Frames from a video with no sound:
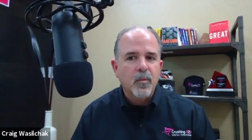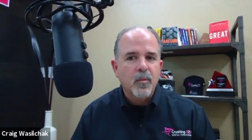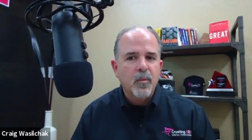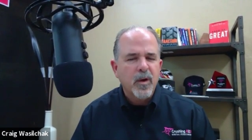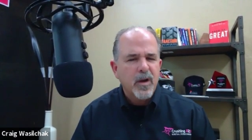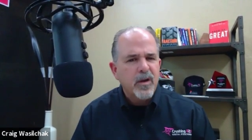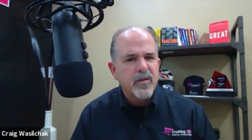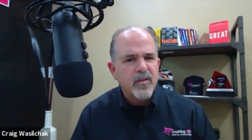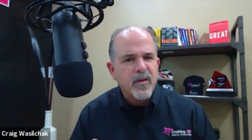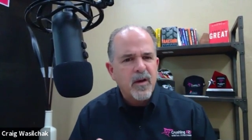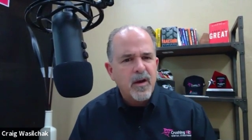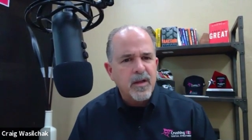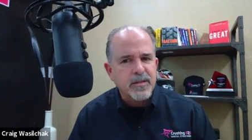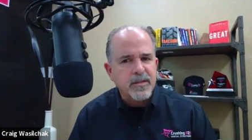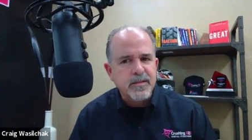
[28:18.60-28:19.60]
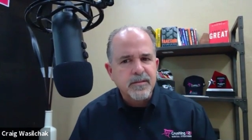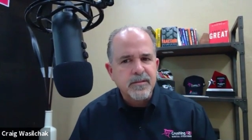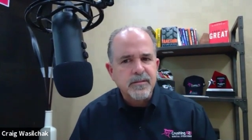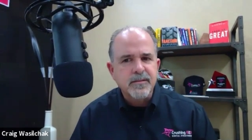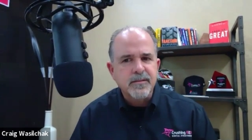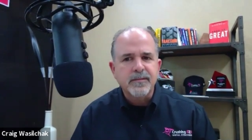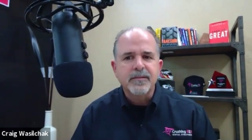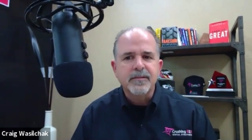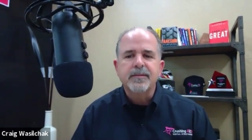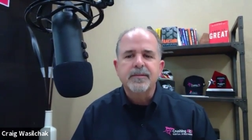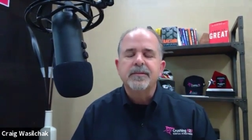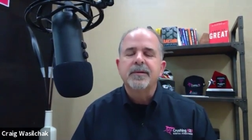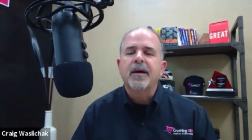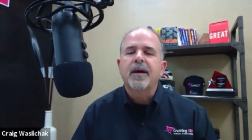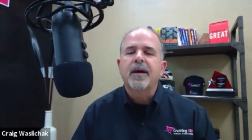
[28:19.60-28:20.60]
What are your thoughts?
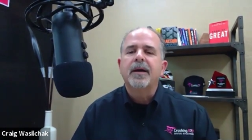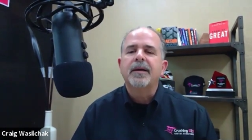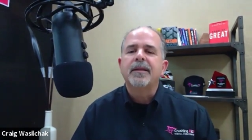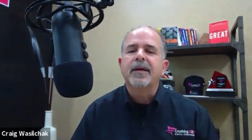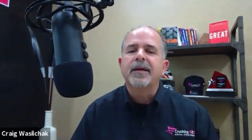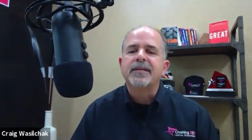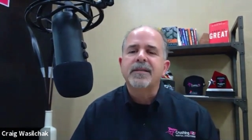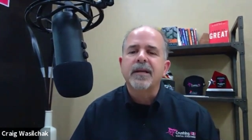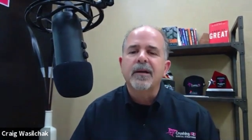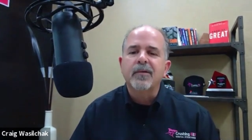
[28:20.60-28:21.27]
And they said,